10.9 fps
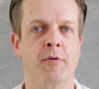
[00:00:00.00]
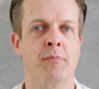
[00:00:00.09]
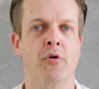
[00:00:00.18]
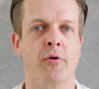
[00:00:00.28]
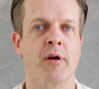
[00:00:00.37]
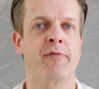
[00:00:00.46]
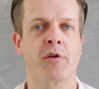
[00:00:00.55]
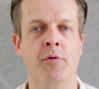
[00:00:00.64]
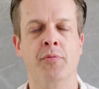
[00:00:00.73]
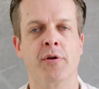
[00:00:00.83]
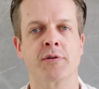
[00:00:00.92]
The more effort
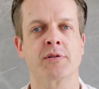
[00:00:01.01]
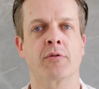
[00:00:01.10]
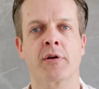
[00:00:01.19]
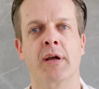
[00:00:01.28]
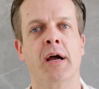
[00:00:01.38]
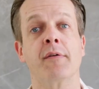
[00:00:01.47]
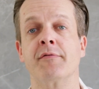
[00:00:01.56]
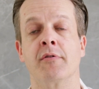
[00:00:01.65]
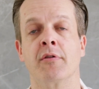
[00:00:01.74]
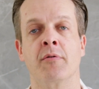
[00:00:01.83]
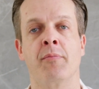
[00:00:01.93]
you put into looking
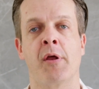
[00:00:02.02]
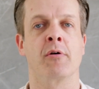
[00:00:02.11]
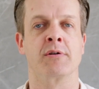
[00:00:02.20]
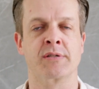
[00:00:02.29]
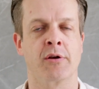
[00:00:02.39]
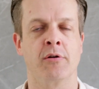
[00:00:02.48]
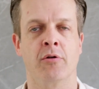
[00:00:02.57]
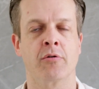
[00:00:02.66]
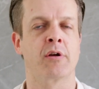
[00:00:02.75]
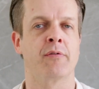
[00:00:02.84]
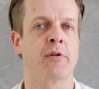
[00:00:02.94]
after it, the better it's going to
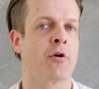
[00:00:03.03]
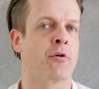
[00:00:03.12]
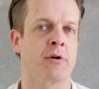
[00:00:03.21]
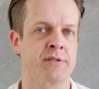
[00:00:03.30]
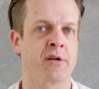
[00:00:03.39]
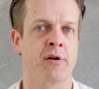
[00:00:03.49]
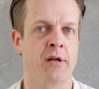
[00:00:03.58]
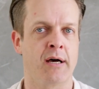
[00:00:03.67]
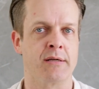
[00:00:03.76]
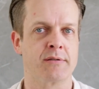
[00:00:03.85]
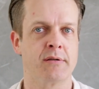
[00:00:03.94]
look and the longer it's going to
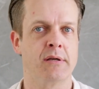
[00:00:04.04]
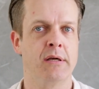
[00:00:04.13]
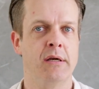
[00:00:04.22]
last.